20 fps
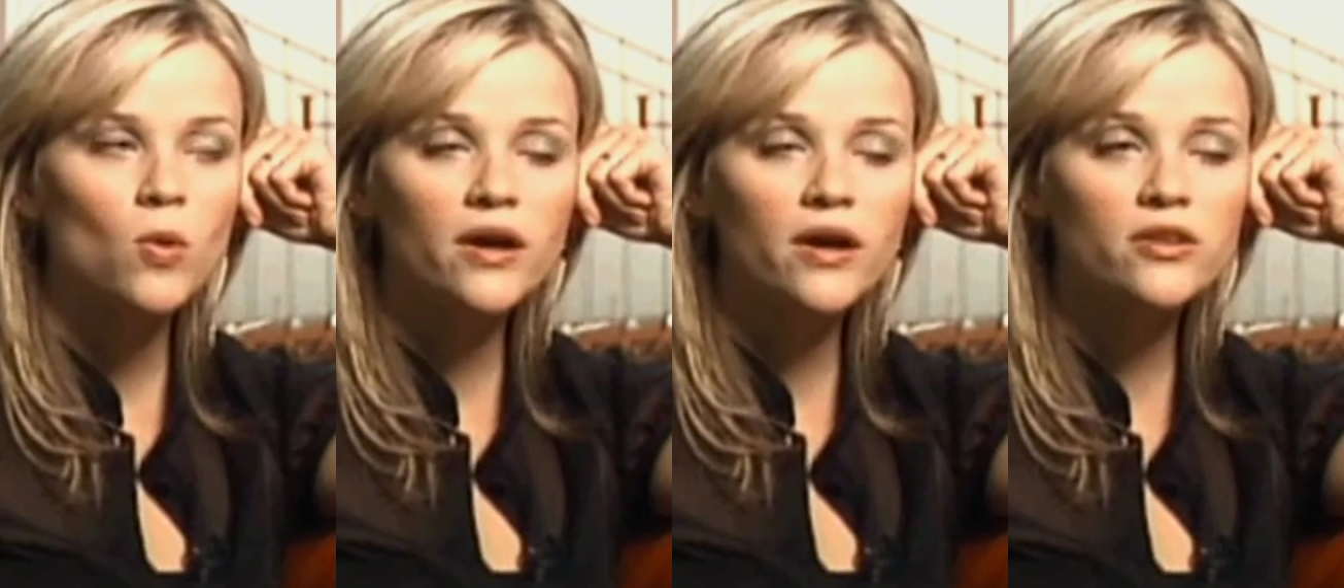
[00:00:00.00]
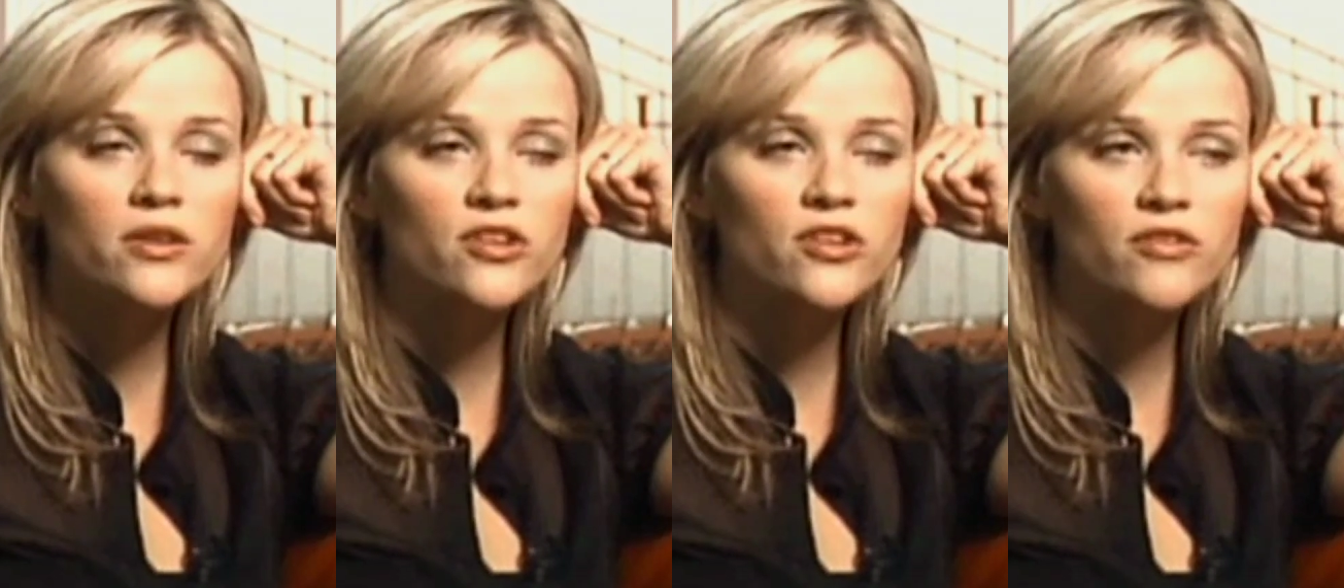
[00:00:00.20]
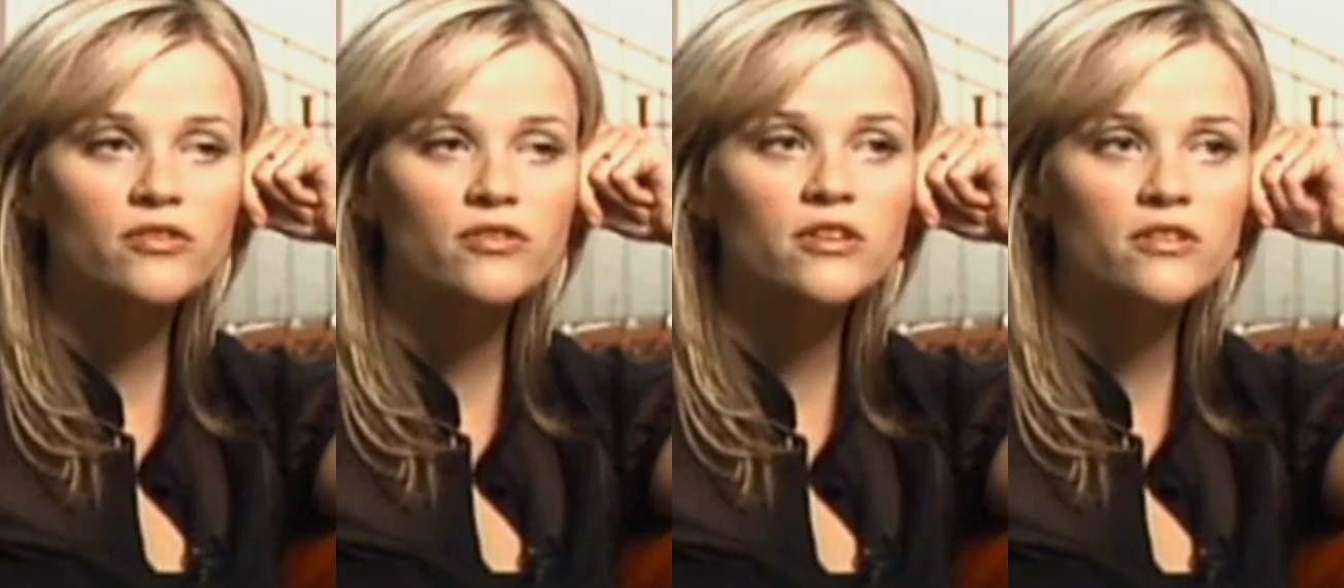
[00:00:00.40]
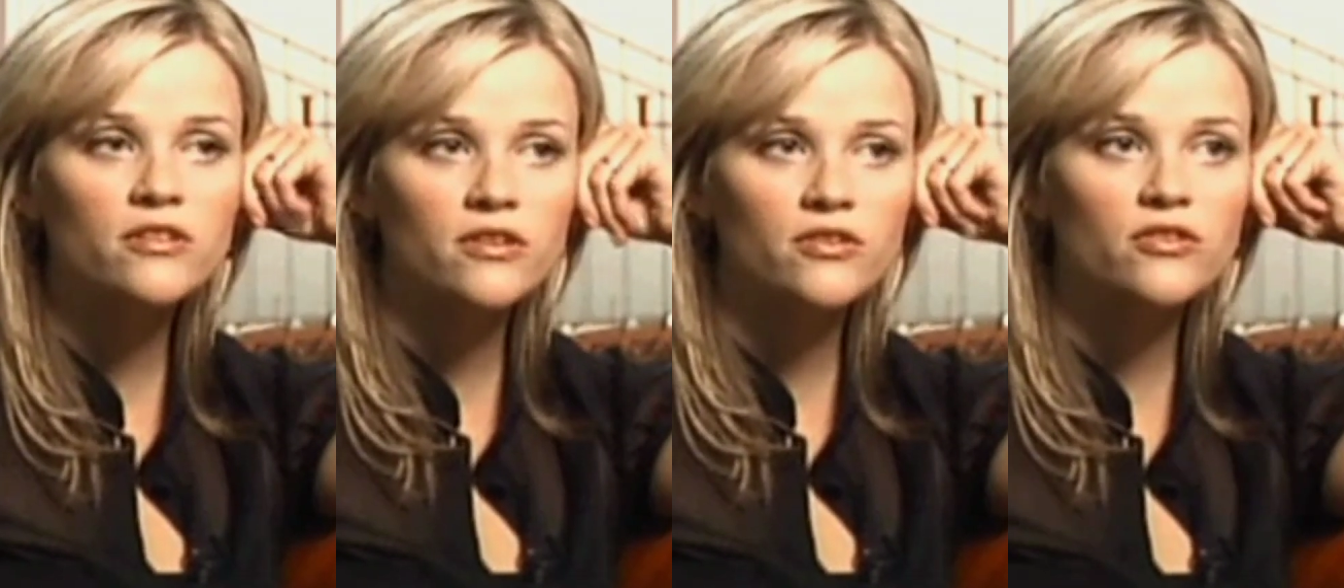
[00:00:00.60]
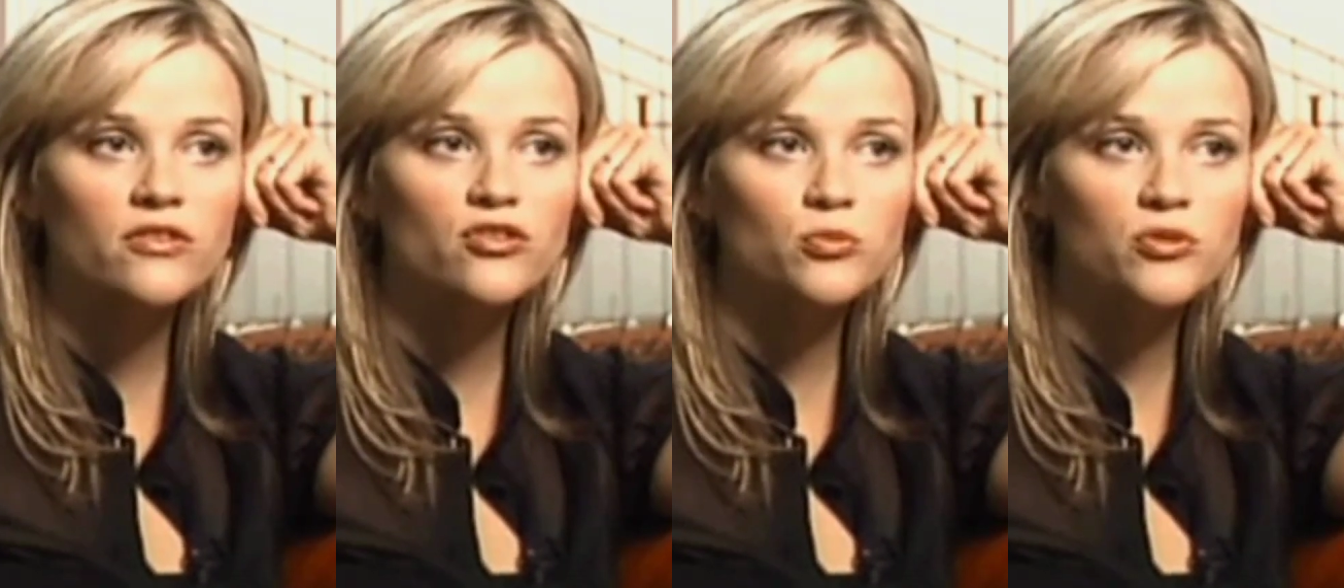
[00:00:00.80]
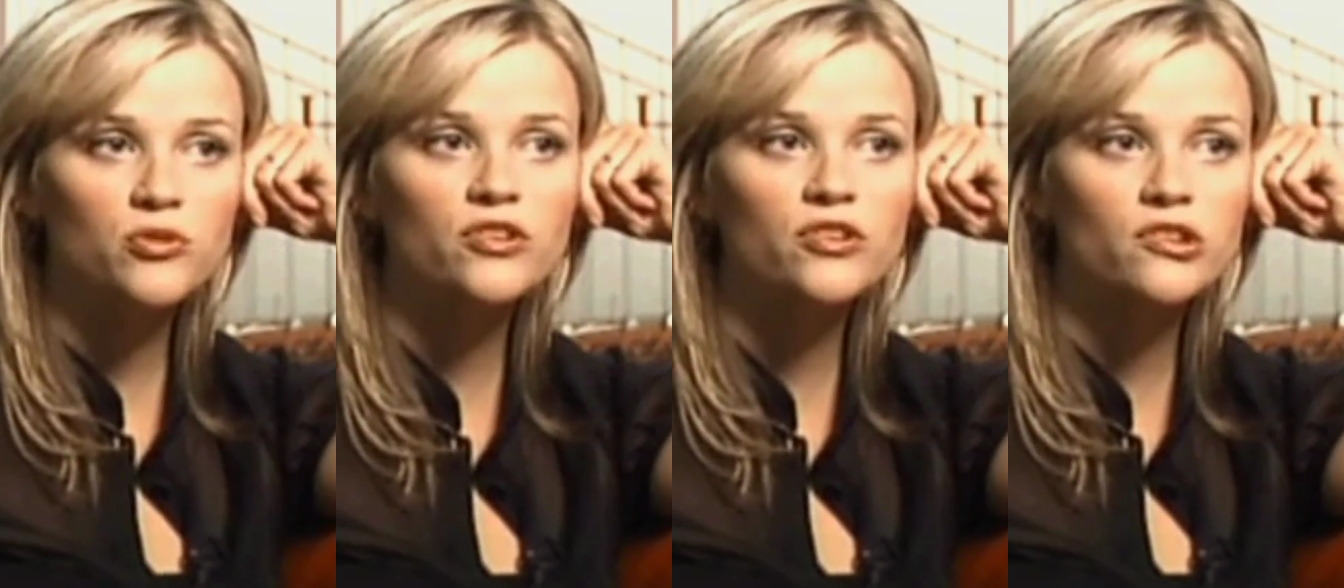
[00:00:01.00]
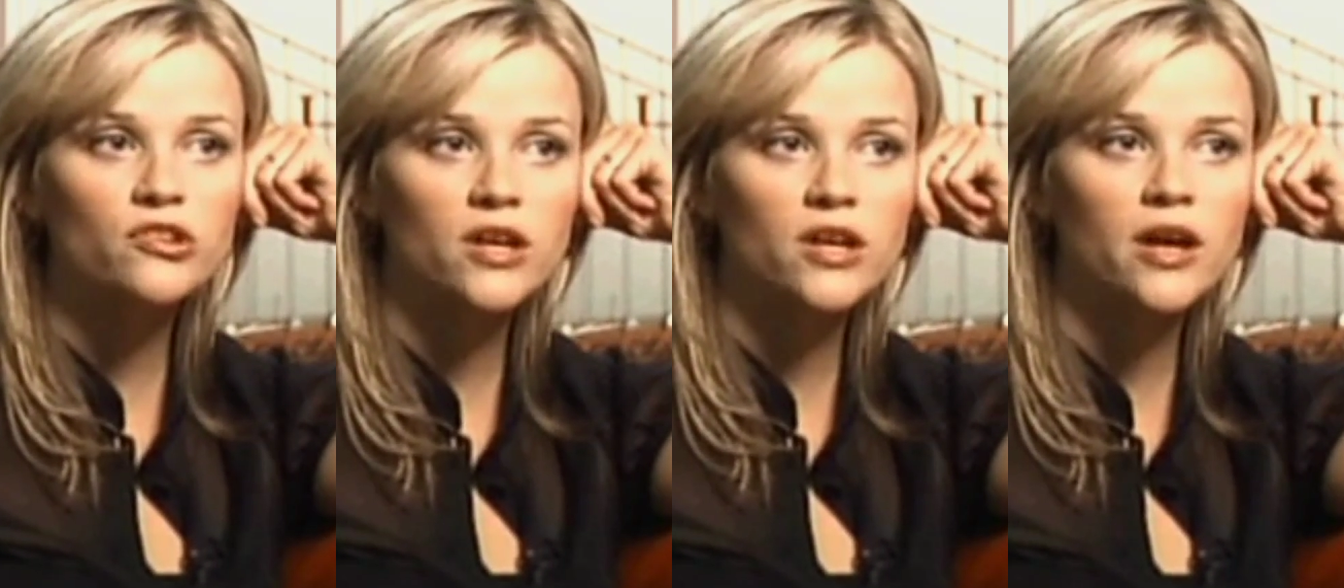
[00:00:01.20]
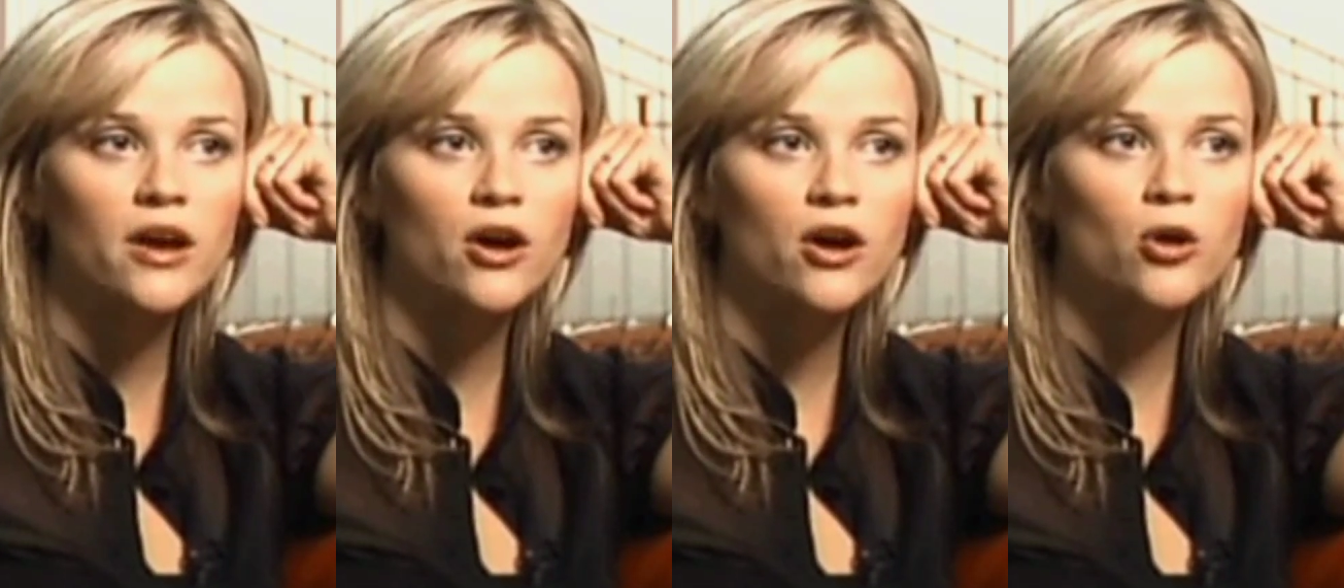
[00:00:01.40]
I definitely think this movie is
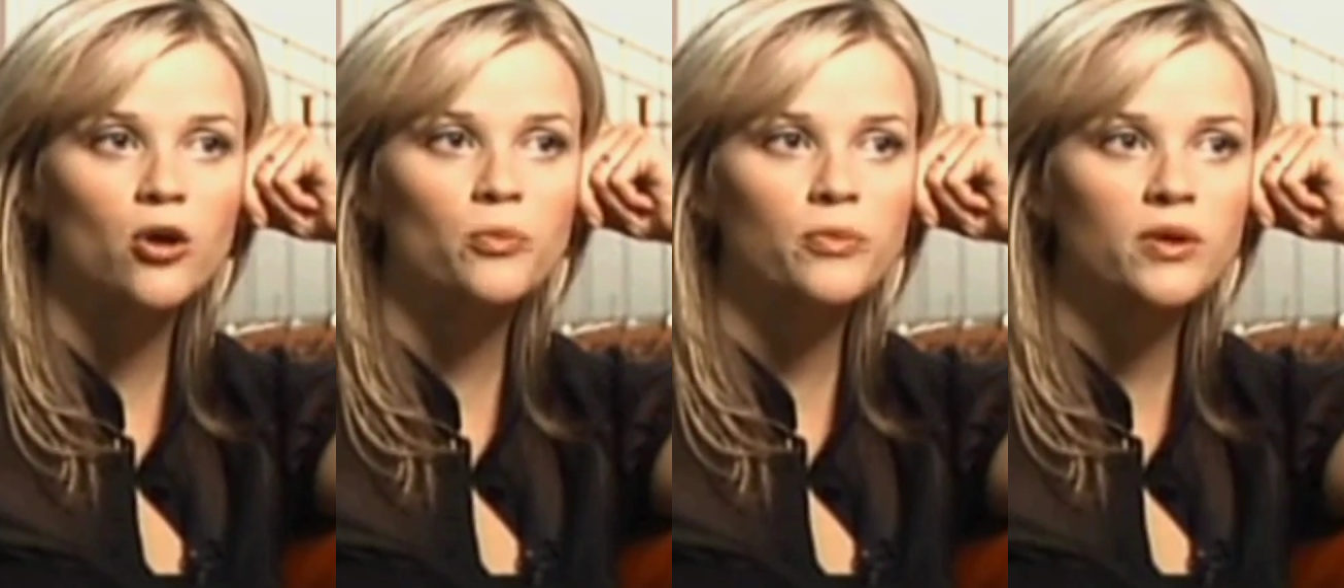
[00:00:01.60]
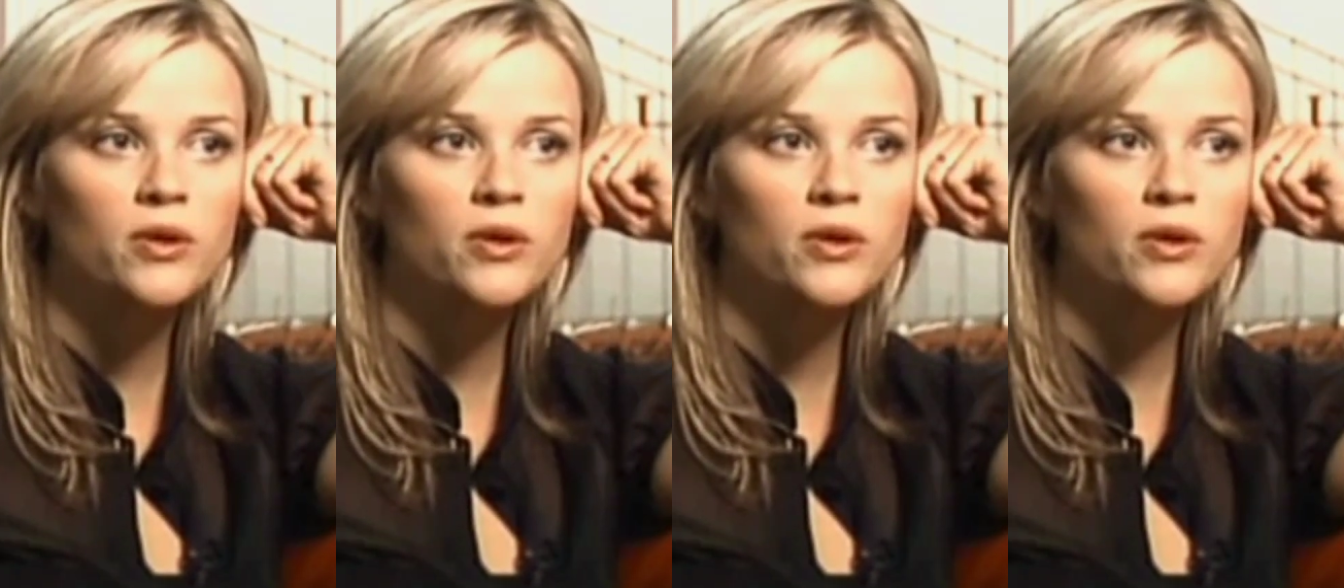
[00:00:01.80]
going to help